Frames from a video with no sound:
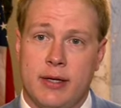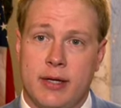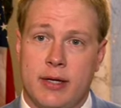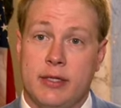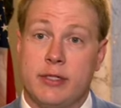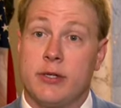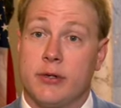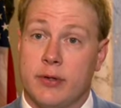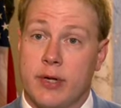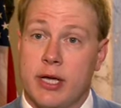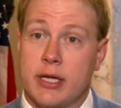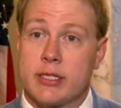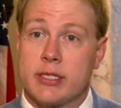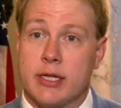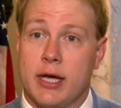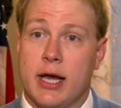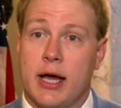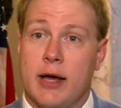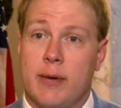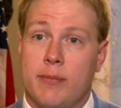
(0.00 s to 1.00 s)
Until next
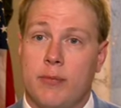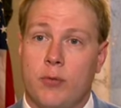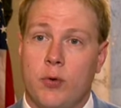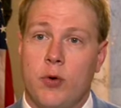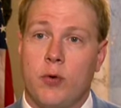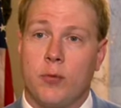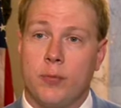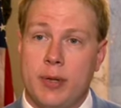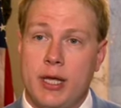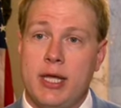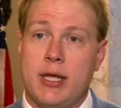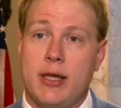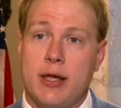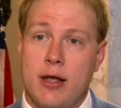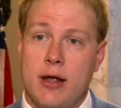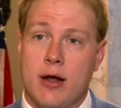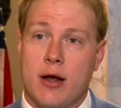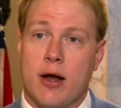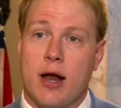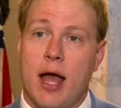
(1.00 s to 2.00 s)
time, we will be
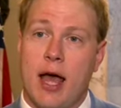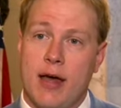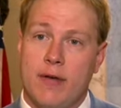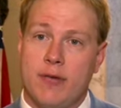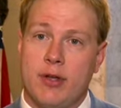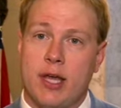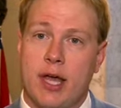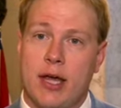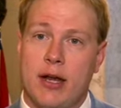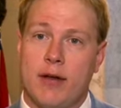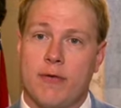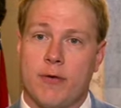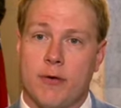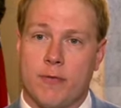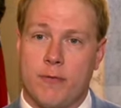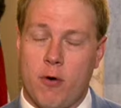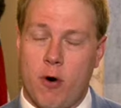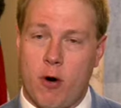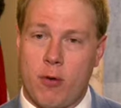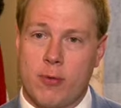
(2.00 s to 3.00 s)
here advocating for
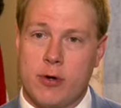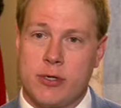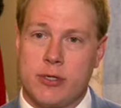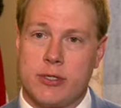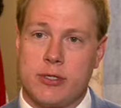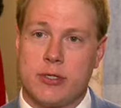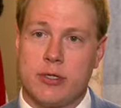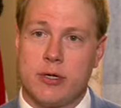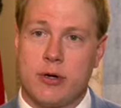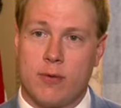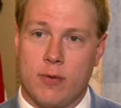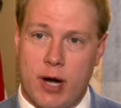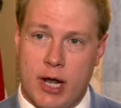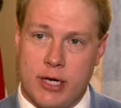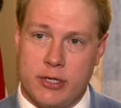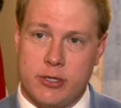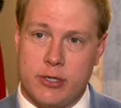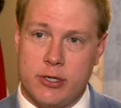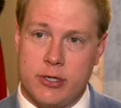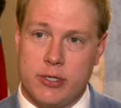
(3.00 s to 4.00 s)
farmers,
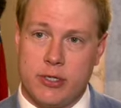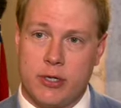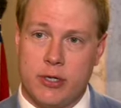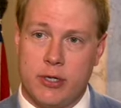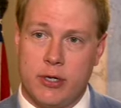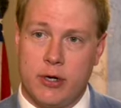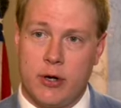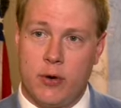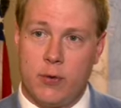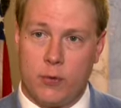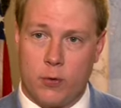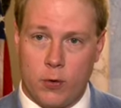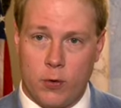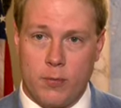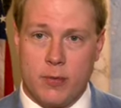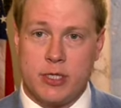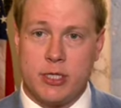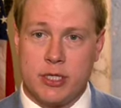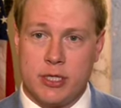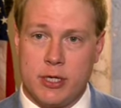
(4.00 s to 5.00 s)
ranchers, rural
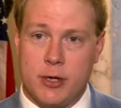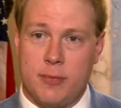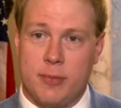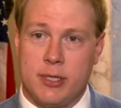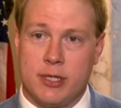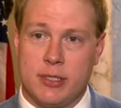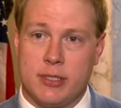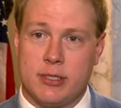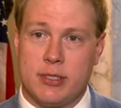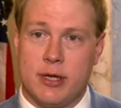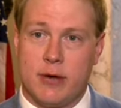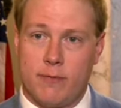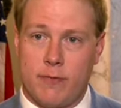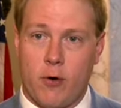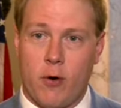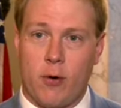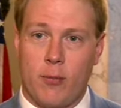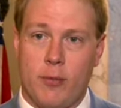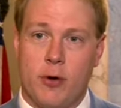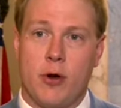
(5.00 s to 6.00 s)
Mississippians, and
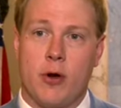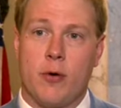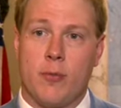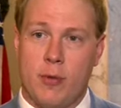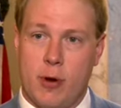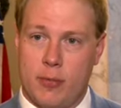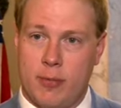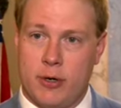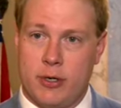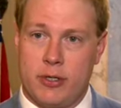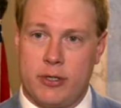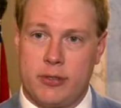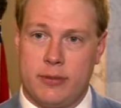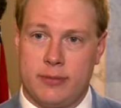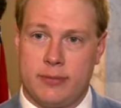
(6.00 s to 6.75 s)
Farm Bureau members.